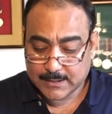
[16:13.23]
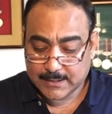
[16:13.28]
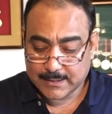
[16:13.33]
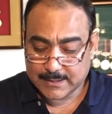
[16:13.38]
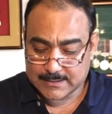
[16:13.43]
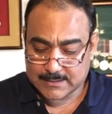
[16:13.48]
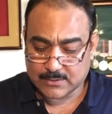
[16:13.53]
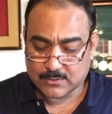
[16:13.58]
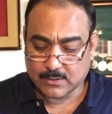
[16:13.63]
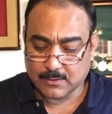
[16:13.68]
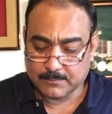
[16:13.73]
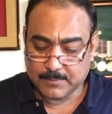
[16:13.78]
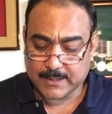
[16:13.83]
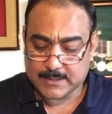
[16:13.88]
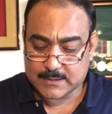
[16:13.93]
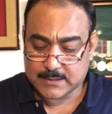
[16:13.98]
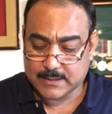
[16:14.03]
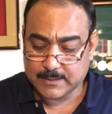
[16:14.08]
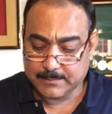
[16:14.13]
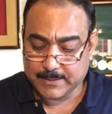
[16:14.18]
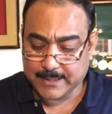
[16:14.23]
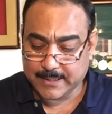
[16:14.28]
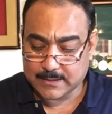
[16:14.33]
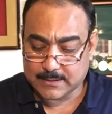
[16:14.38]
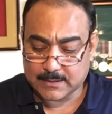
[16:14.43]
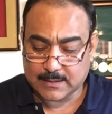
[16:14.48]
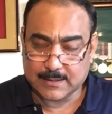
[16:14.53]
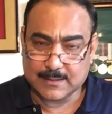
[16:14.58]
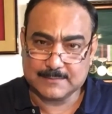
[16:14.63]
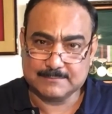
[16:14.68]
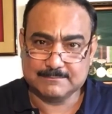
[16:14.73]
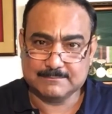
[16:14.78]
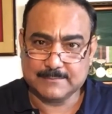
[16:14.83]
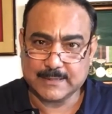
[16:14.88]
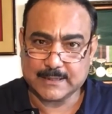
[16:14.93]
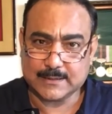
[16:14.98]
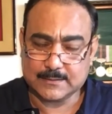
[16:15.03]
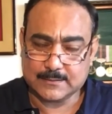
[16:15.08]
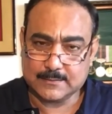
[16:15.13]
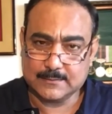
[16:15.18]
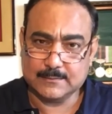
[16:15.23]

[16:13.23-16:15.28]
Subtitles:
It's a complex debate, but